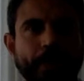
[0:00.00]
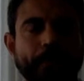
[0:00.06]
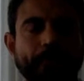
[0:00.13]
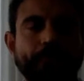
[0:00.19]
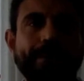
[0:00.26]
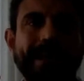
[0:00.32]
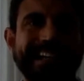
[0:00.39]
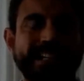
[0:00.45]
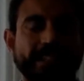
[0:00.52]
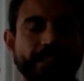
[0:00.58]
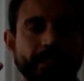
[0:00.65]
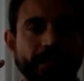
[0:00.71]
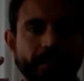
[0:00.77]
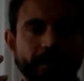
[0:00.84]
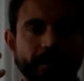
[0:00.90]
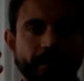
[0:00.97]
the
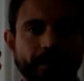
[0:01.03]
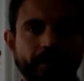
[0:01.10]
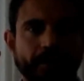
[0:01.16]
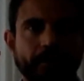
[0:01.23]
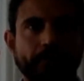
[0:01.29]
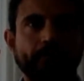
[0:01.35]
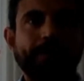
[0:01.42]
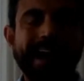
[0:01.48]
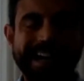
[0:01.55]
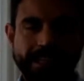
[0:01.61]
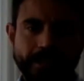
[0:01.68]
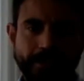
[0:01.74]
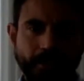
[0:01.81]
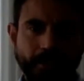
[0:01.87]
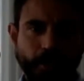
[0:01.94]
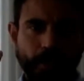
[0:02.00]
best
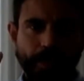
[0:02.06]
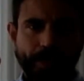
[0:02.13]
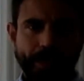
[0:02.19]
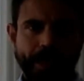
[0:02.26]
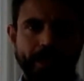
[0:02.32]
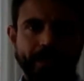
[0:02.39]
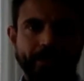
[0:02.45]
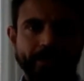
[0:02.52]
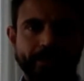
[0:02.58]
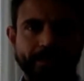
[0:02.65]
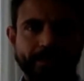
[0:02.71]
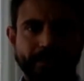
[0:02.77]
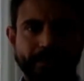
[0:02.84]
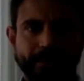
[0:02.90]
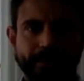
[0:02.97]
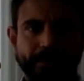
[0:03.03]
possible thing
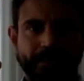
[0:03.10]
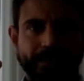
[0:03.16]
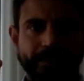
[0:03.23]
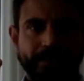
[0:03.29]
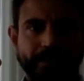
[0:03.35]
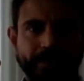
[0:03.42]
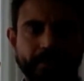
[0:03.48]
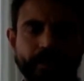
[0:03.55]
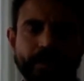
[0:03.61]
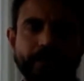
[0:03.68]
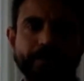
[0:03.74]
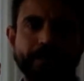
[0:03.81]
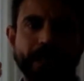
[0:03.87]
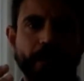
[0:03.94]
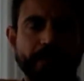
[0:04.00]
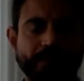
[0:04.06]
for
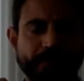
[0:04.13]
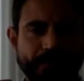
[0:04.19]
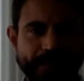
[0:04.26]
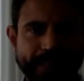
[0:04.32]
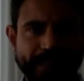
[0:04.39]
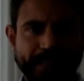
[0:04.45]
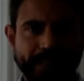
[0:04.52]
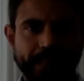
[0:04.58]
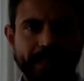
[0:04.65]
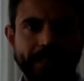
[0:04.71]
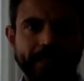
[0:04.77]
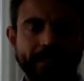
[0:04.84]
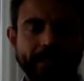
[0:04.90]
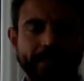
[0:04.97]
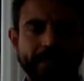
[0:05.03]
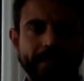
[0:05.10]
themselves
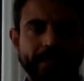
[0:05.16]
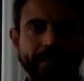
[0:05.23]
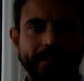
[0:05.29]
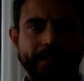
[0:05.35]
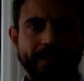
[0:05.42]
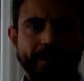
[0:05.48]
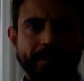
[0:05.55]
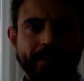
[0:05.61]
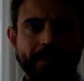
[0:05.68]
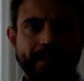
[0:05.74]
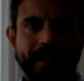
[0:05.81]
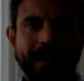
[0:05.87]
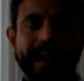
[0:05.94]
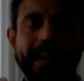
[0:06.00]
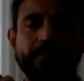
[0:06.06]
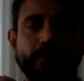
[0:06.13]
physically
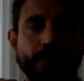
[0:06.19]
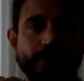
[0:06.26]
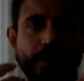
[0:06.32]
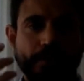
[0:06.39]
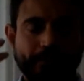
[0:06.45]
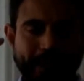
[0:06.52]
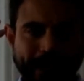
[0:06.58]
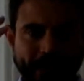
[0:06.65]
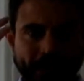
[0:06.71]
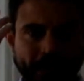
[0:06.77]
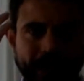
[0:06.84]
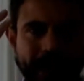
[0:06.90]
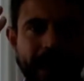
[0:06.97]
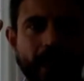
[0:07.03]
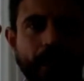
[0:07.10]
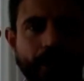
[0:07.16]
and for their mental
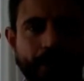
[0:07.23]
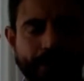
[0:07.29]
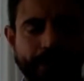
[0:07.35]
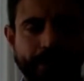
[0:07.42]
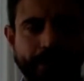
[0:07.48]
health.